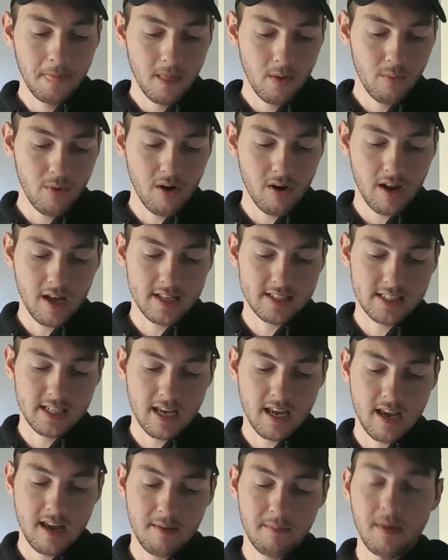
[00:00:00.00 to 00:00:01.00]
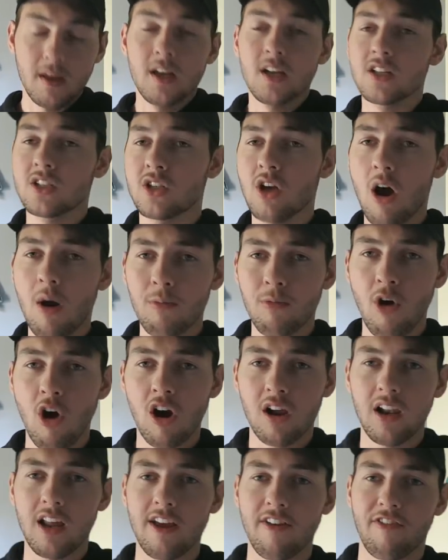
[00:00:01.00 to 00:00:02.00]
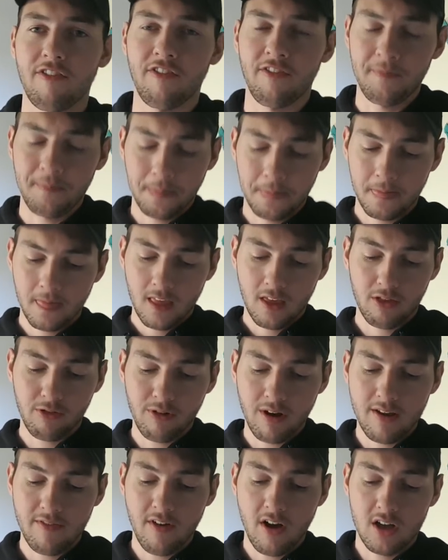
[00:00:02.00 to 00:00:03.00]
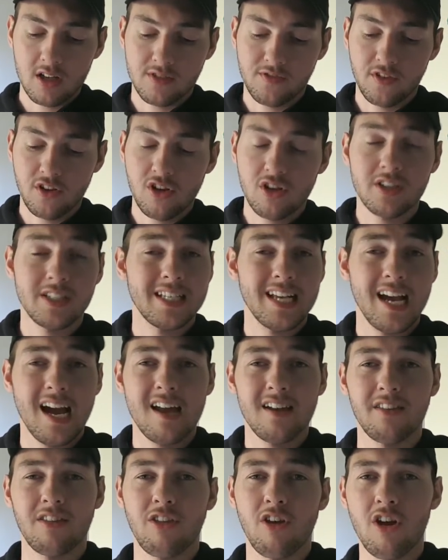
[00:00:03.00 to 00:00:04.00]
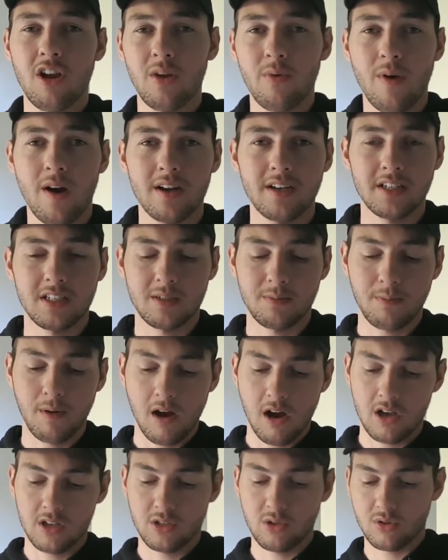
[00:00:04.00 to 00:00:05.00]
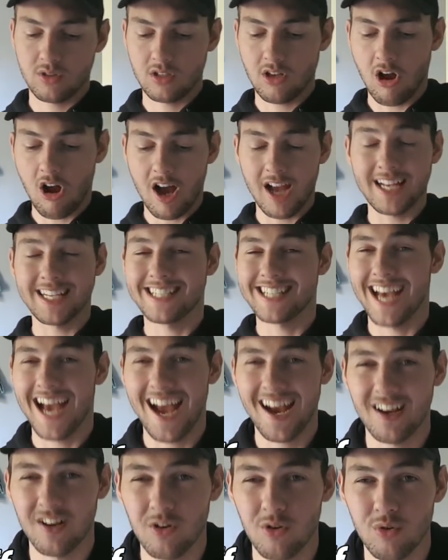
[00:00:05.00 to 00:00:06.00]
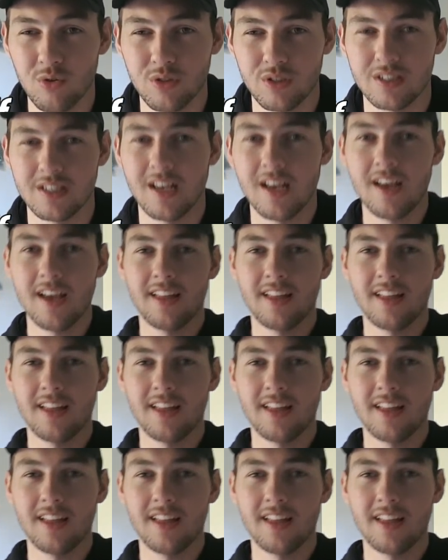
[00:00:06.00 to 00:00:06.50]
Well done to him. Tom Rockcliffe, 3 votes for you, son. 31 disposals, 9 tackles.